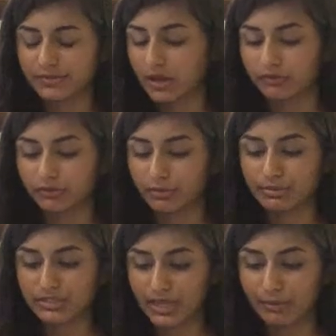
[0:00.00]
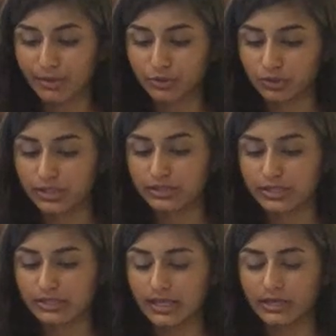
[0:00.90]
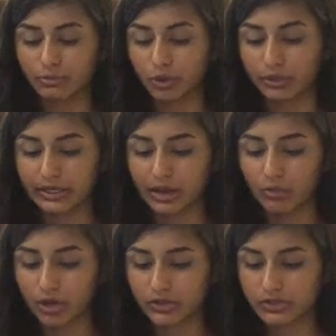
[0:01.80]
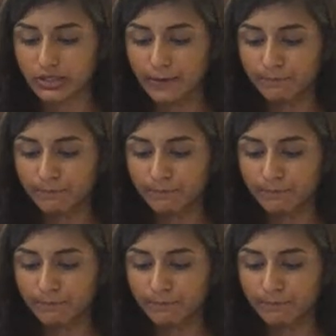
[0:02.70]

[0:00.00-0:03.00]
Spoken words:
suffered from the same mental illness, and it would only get worse.